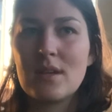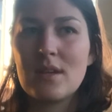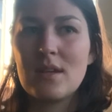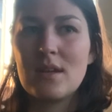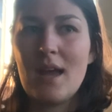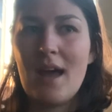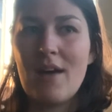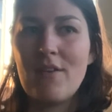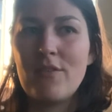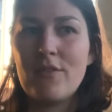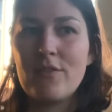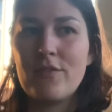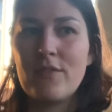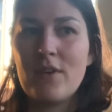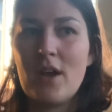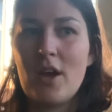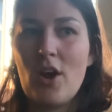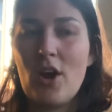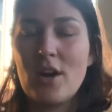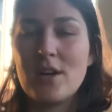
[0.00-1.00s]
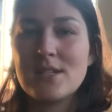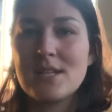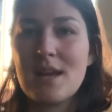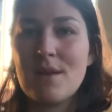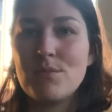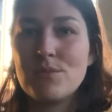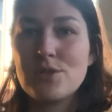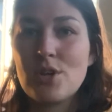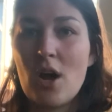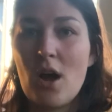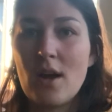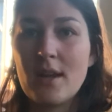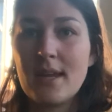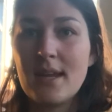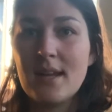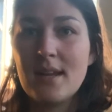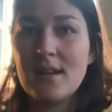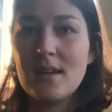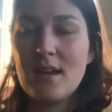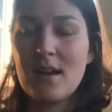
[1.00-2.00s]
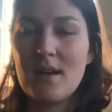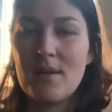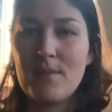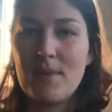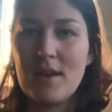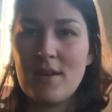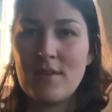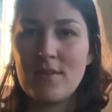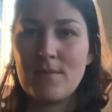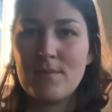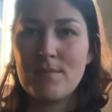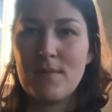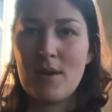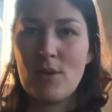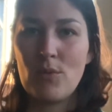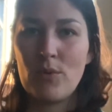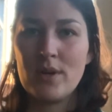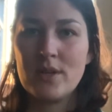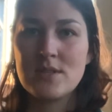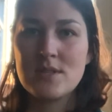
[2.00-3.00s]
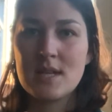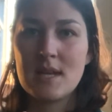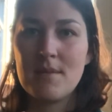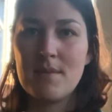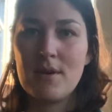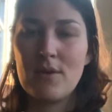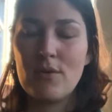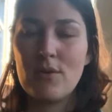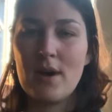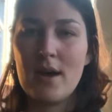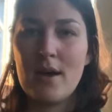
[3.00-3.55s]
have a hard time talking. My words come out